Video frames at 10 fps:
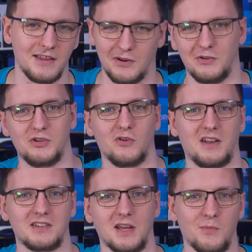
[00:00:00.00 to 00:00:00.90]
you know
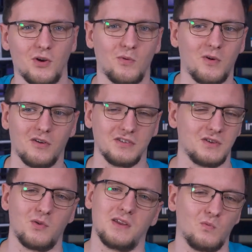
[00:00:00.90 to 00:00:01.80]
during summer
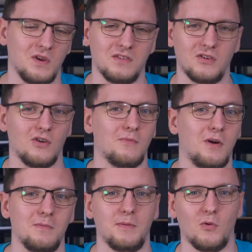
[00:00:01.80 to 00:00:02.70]
whereas in winter it
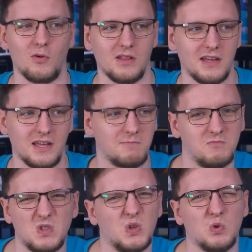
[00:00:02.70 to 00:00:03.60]
might be more like
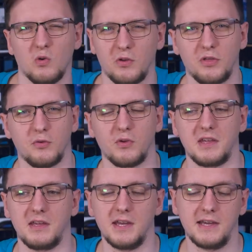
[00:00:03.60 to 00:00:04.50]
2 or
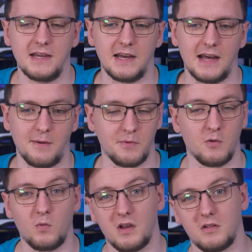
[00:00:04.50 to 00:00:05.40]
3 uh, but
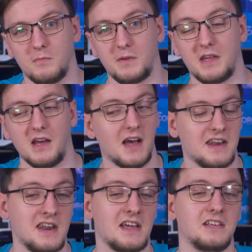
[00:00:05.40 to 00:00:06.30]
it will be a, a
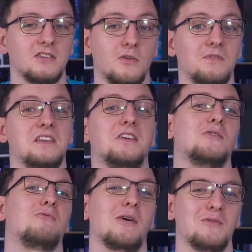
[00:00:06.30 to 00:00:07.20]
nice sort of
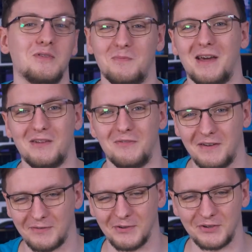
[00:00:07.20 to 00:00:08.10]
year-round
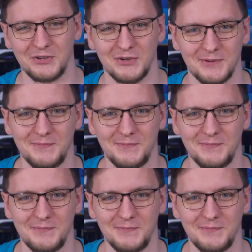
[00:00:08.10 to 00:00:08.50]
benefit for sure.